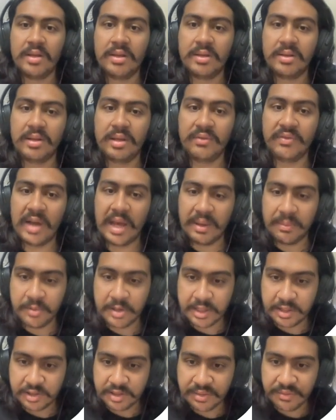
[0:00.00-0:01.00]
the
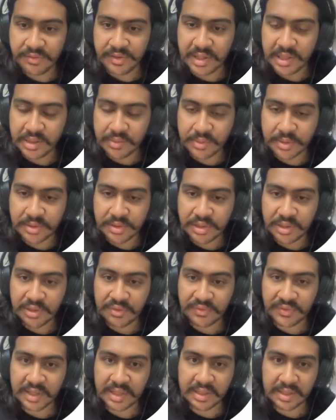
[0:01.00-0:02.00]
vibration frequency
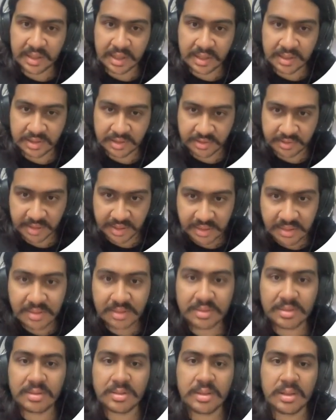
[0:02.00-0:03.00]
of guitar
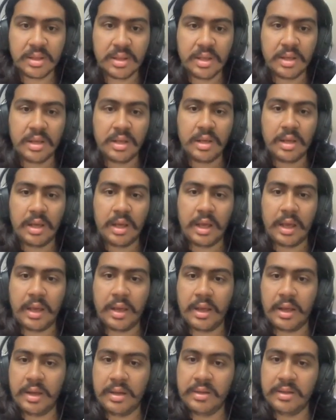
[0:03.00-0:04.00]
strings,
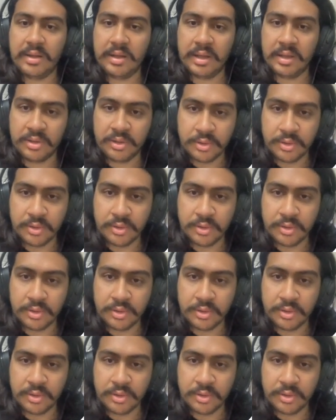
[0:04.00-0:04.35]
and it